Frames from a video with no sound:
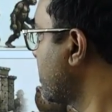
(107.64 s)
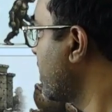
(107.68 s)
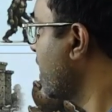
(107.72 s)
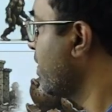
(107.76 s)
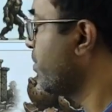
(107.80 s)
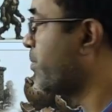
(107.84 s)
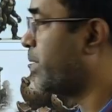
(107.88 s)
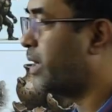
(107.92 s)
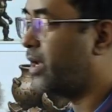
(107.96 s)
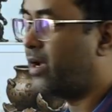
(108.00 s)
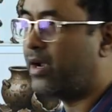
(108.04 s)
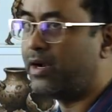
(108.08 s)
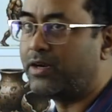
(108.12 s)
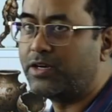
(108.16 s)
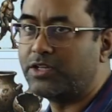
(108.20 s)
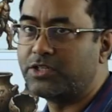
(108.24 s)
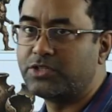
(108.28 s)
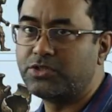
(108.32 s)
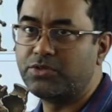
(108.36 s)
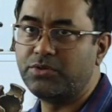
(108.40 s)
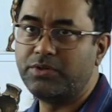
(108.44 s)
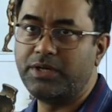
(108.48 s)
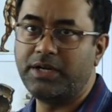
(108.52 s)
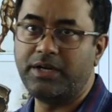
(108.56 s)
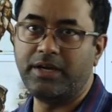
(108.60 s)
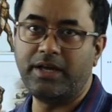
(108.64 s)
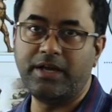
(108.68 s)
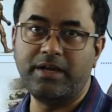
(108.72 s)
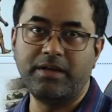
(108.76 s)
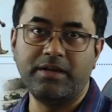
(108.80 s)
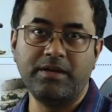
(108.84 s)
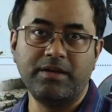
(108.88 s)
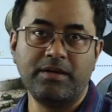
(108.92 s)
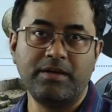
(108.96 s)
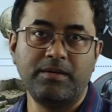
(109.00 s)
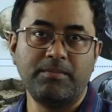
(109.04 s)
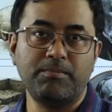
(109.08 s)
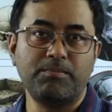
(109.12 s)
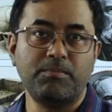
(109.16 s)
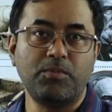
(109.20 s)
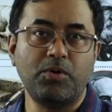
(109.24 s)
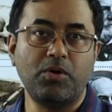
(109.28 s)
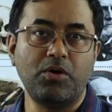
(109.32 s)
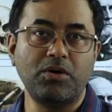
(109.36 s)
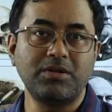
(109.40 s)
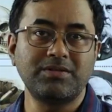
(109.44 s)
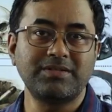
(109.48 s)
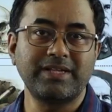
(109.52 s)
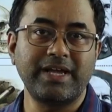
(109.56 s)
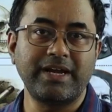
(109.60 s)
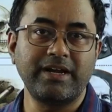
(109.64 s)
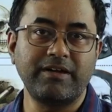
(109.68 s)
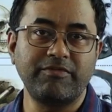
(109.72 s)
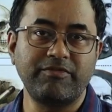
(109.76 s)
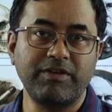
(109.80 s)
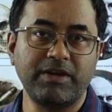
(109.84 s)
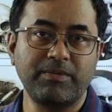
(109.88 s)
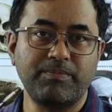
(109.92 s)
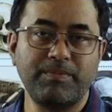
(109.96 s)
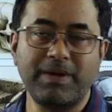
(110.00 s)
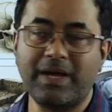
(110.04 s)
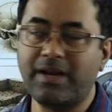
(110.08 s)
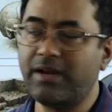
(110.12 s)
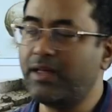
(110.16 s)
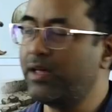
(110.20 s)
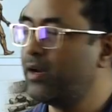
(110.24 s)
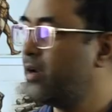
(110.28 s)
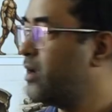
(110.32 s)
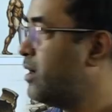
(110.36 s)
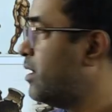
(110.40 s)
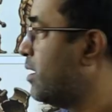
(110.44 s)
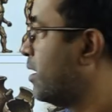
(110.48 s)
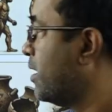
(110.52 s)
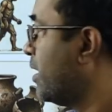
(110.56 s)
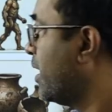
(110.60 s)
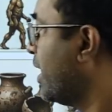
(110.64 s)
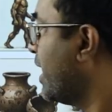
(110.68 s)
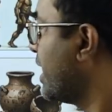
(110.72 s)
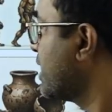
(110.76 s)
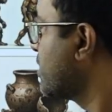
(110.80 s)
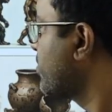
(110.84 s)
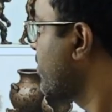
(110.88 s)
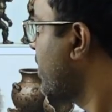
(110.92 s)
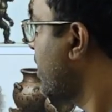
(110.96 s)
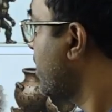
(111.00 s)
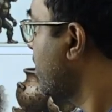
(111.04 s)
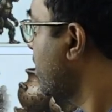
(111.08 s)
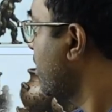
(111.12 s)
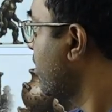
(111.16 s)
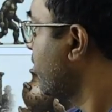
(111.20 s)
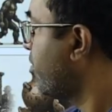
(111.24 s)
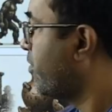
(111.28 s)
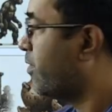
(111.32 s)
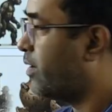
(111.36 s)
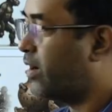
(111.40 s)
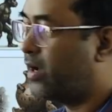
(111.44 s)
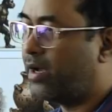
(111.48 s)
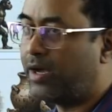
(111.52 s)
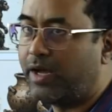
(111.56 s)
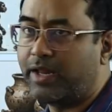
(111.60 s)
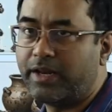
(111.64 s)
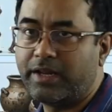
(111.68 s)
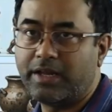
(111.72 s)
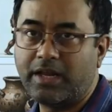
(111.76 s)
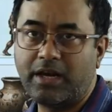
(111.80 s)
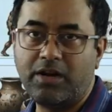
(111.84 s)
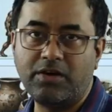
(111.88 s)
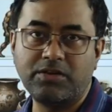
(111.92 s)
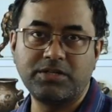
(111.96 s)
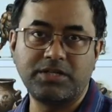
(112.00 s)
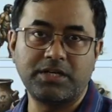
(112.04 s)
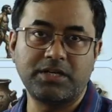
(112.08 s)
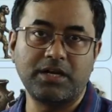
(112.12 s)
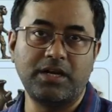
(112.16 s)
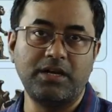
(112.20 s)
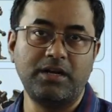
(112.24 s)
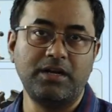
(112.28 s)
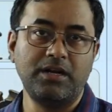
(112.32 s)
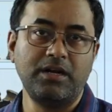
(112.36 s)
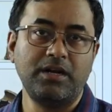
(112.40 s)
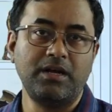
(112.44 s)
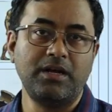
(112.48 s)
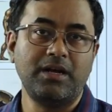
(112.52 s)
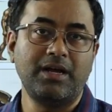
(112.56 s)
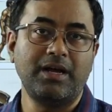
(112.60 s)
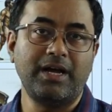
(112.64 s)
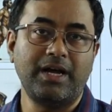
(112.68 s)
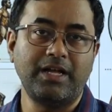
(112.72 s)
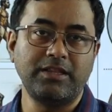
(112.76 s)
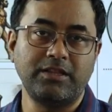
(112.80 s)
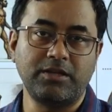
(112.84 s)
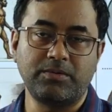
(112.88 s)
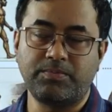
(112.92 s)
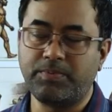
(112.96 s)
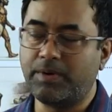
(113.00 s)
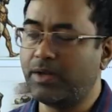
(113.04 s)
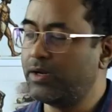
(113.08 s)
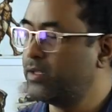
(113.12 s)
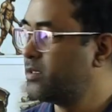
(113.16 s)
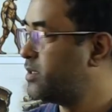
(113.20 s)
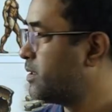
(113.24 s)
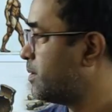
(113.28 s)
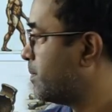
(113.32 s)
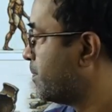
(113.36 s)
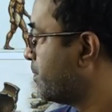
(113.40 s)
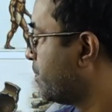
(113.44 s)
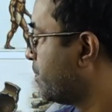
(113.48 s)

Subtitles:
can be understood in a more scientific manner as part of archaeological anthropology.